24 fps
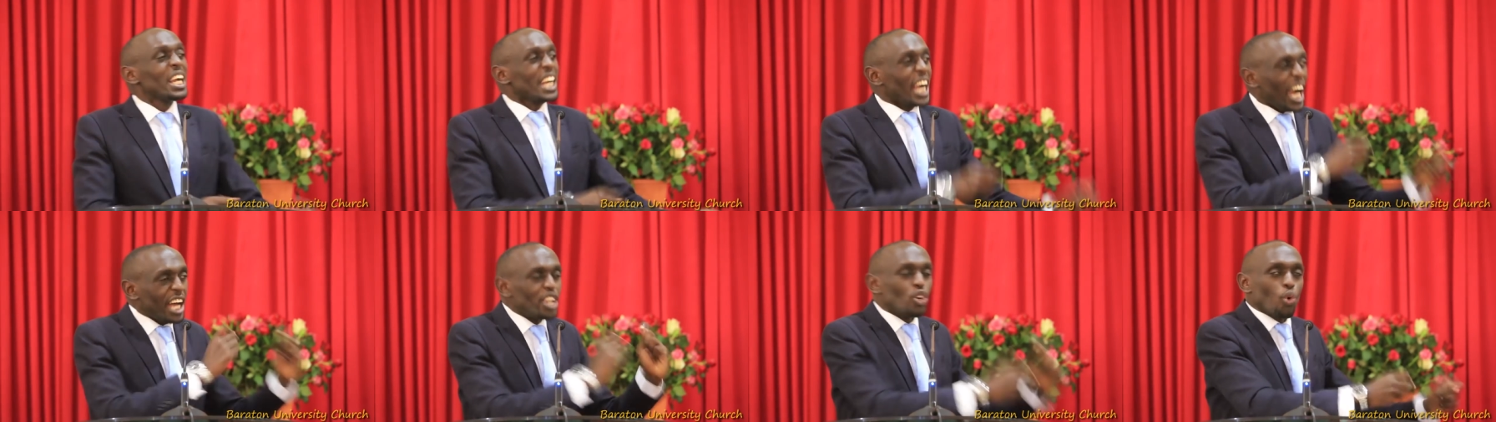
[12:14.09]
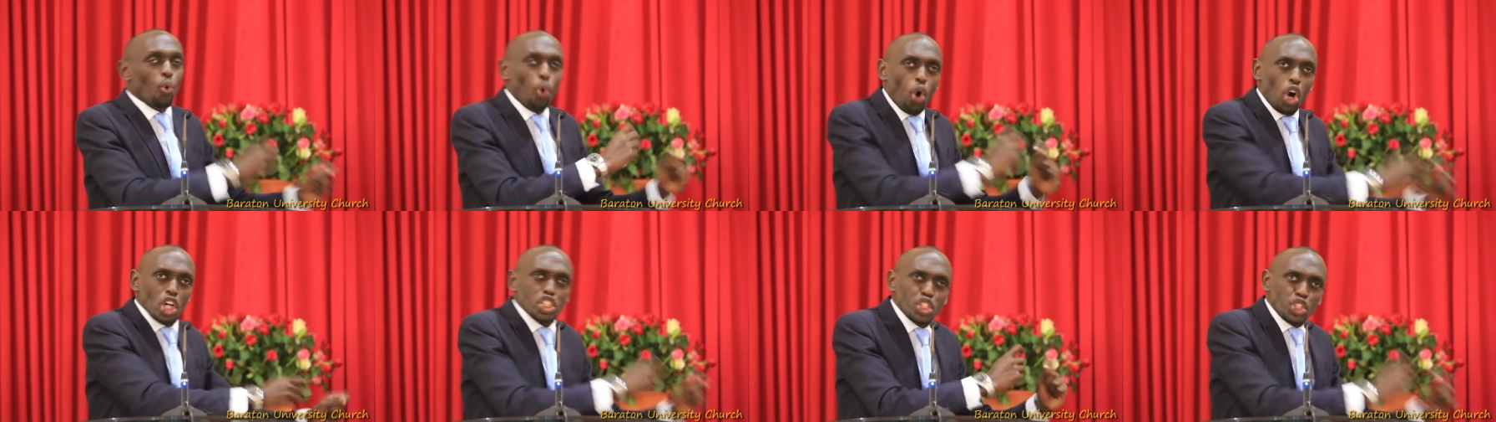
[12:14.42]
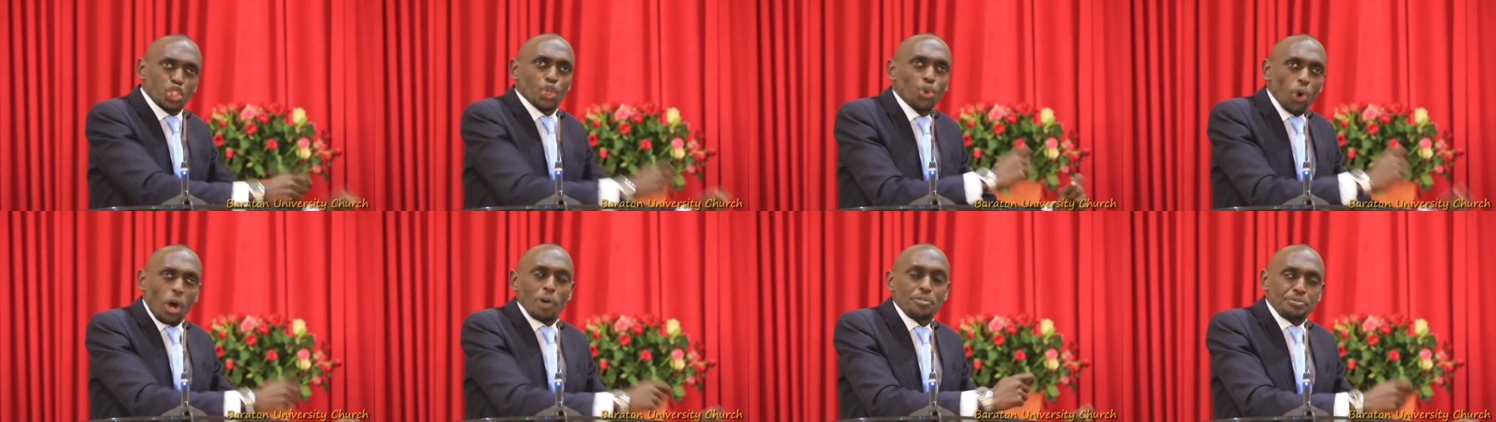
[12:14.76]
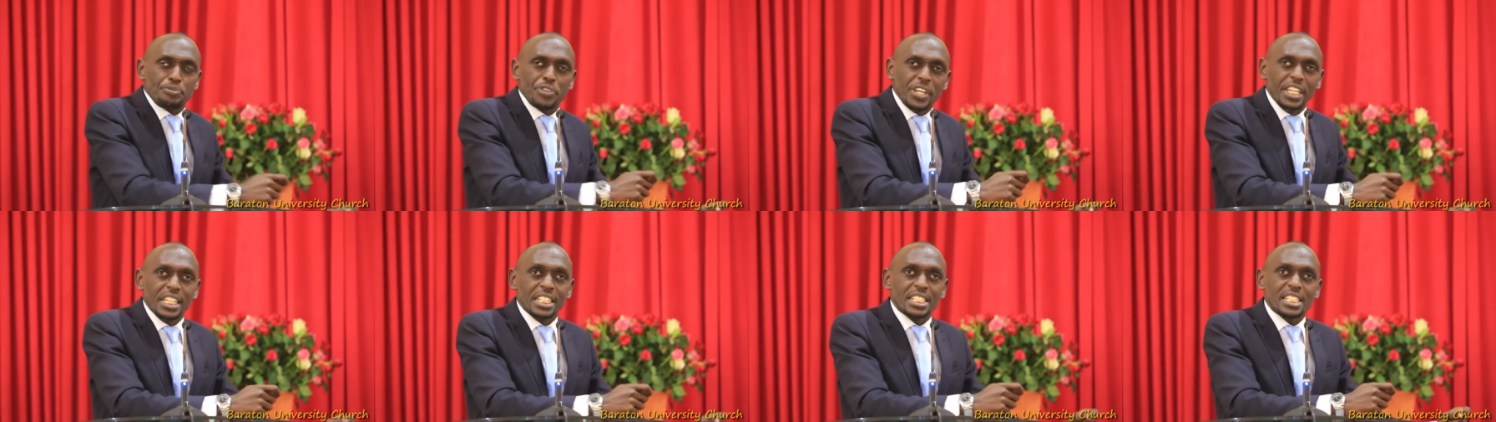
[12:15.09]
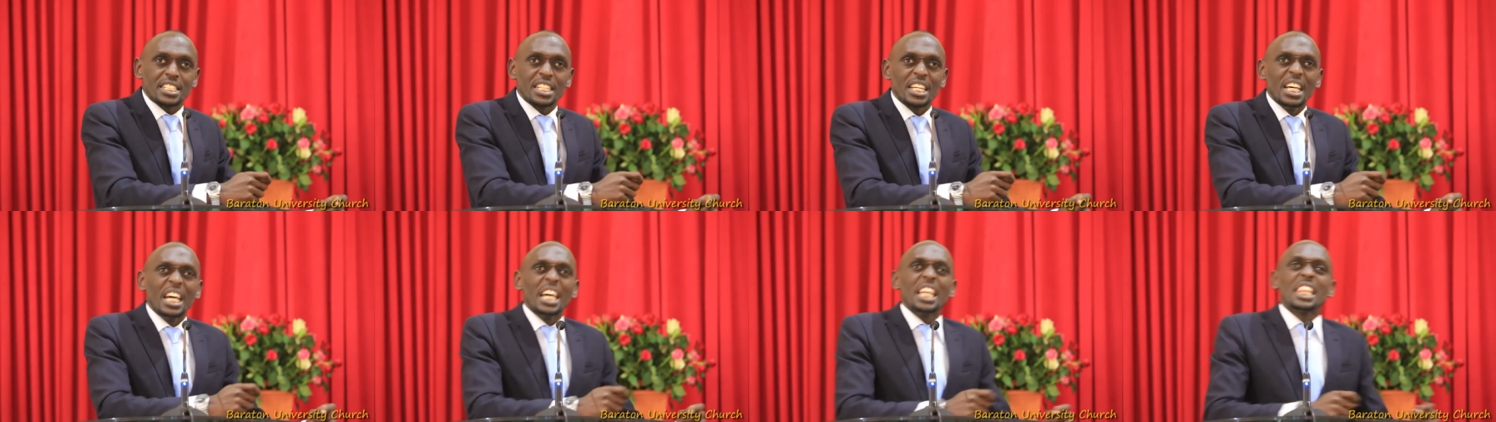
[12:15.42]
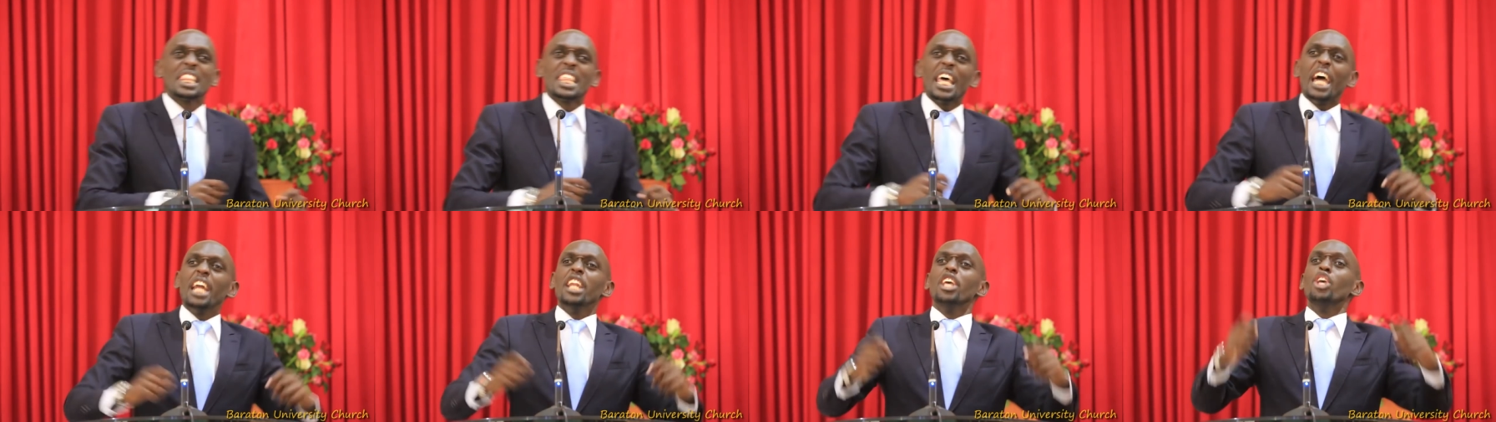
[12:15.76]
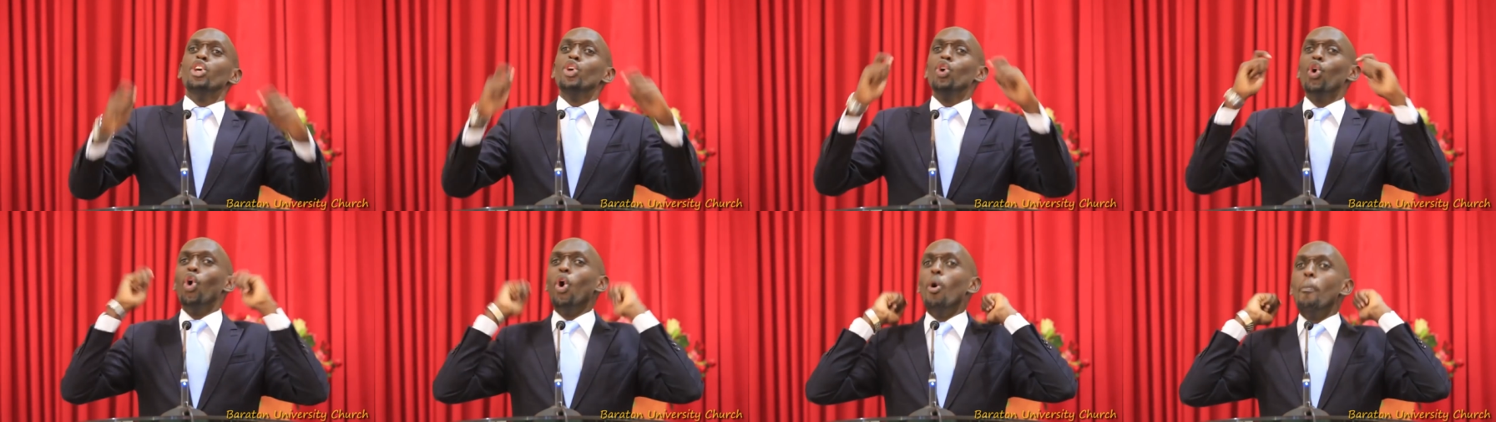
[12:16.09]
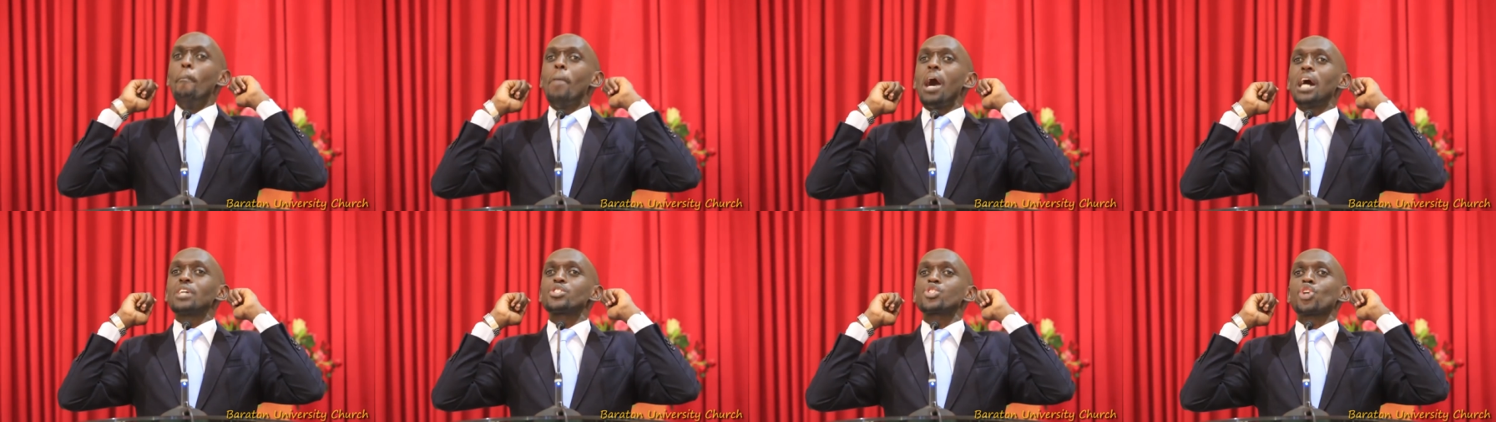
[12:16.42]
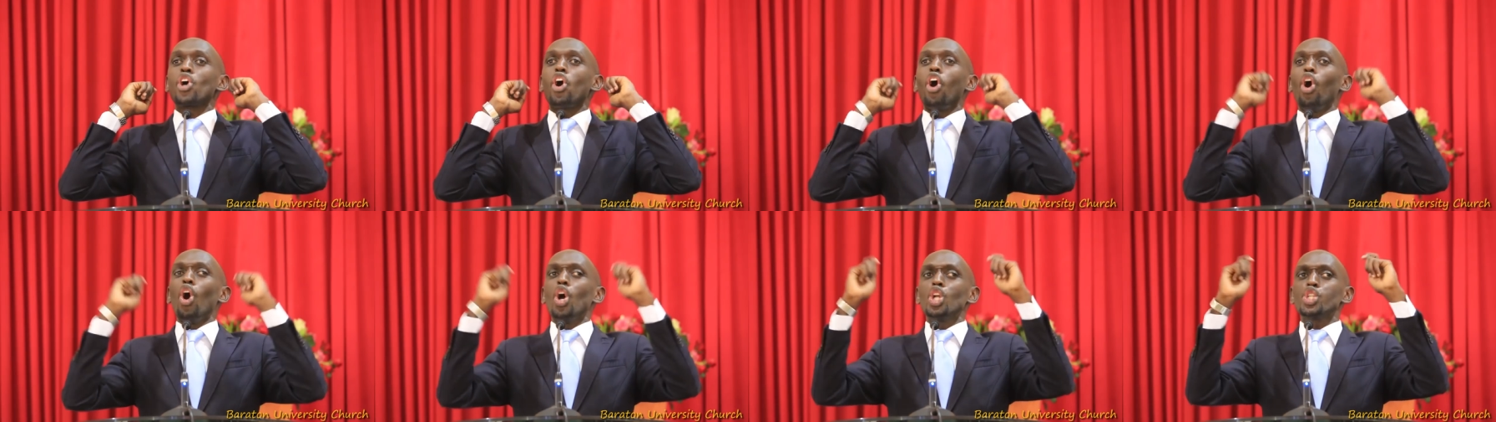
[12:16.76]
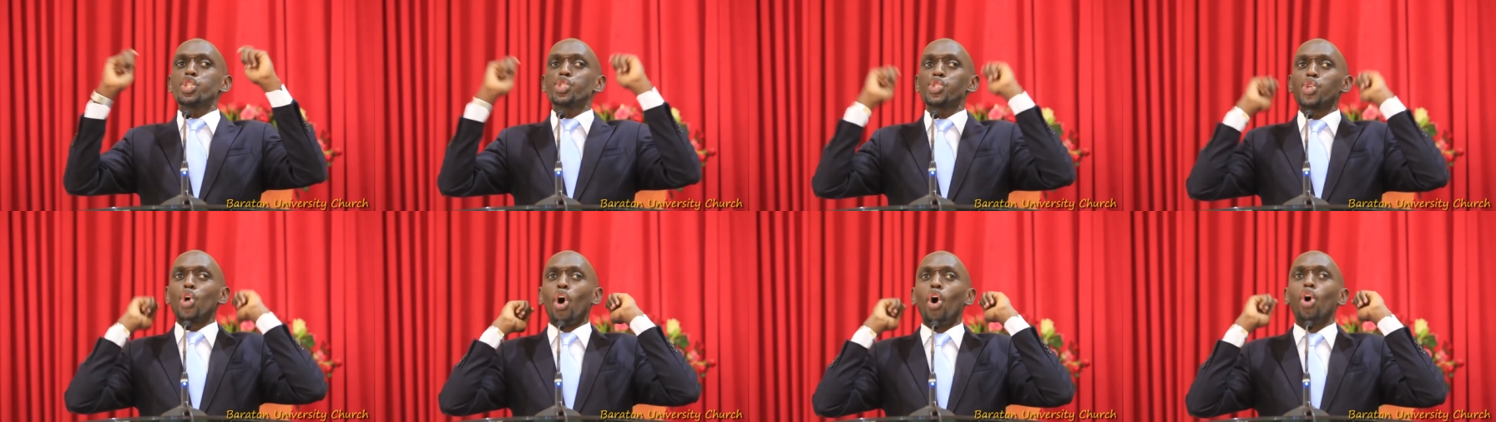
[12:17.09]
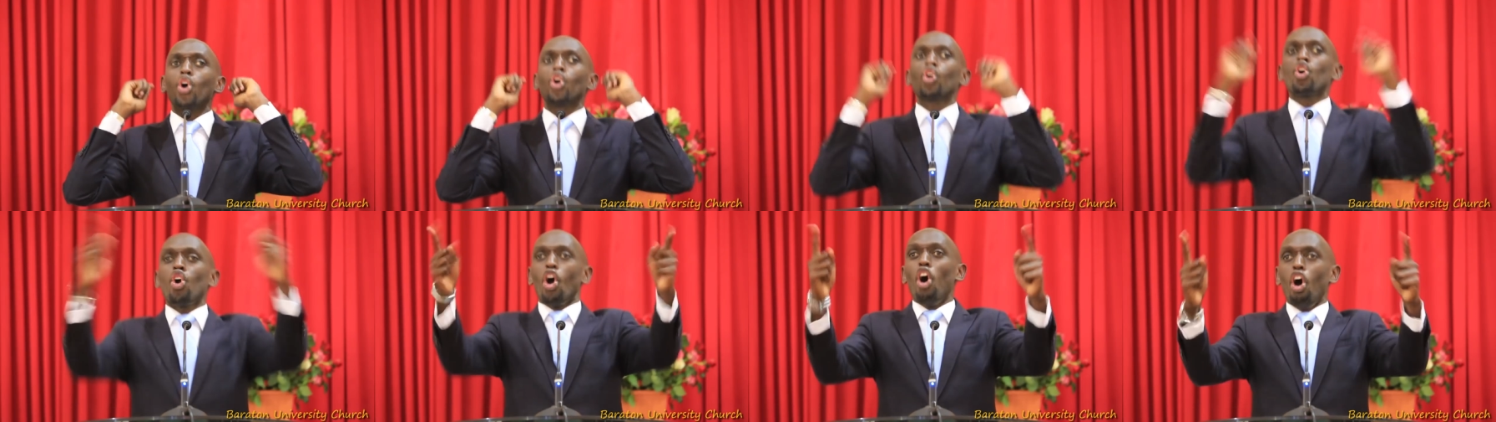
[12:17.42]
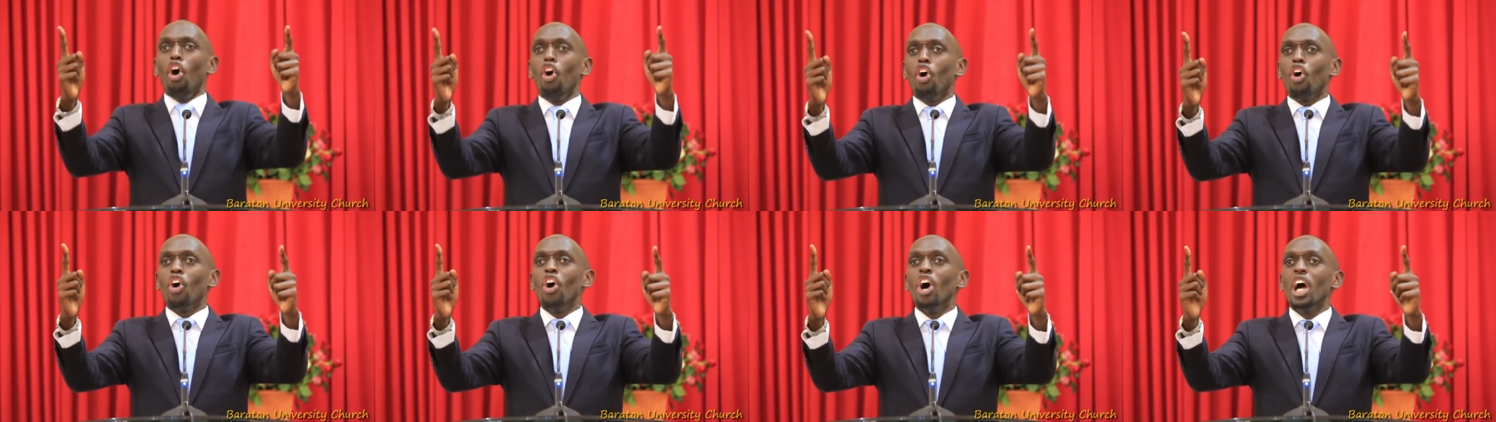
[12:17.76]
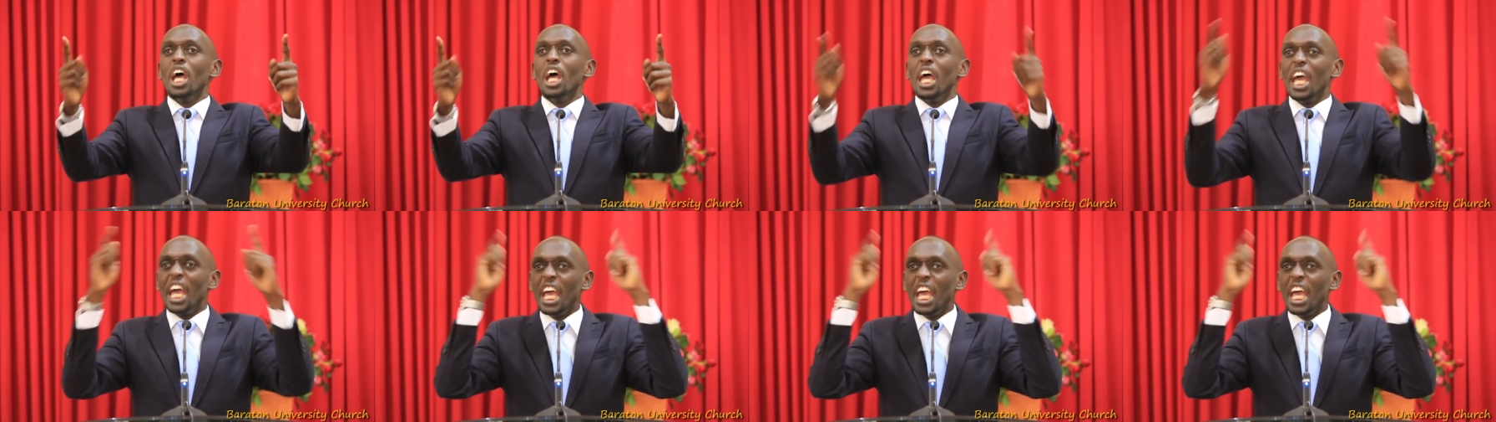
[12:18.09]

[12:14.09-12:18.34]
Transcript: can wash your feet, then you must also go